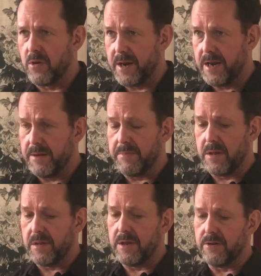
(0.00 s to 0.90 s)
180
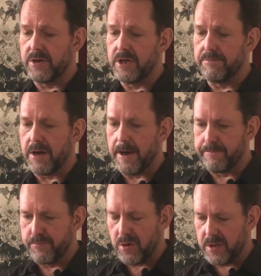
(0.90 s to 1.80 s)
milliliter
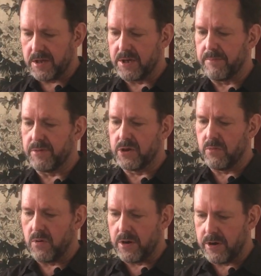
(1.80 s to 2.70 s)
teapot, boiling
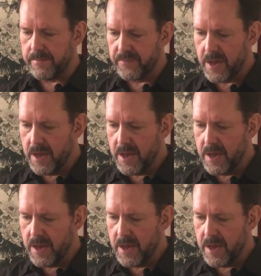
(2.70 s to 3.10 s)
temperature water.